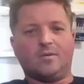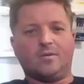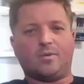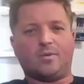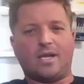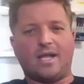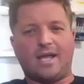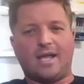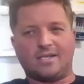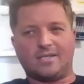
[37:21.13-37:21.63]

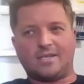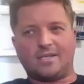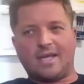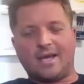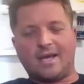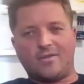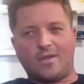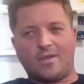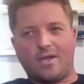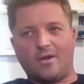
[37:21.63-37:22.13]
but hands
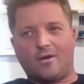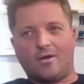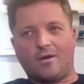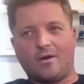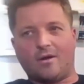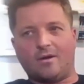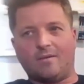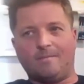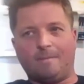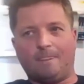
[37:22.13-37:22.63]
down, they
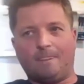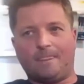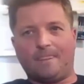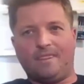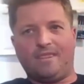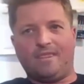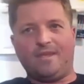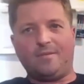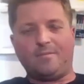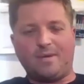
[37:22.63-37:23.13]
are
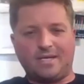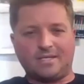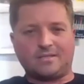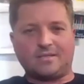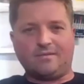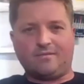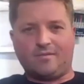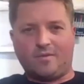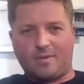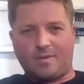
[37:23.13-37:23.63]
the
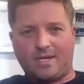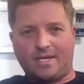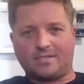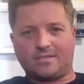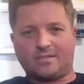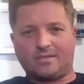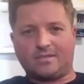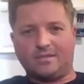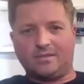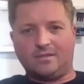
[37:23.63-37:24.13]
best of the
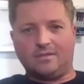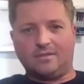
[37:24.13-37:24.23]
best